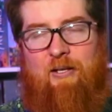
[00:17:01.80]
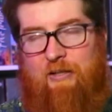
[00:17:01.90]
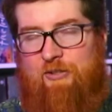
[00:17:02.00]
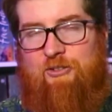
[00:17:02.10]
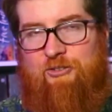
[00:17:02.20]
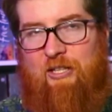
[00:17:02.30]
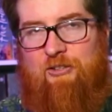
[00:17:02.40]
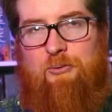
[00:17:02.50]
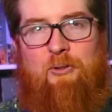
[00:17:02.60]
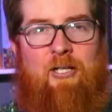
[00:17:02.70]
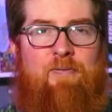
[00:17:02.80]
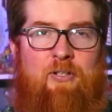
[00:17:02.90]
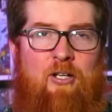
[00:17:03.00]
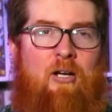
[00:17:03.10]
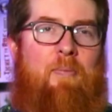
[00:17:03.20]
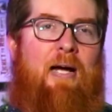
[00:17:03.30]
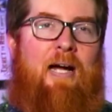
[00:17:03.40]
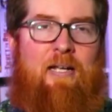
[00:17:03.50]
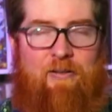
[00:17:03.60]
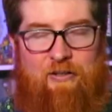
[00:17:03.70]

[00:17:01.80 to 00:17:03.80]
Yes, there's dice rolling for combat and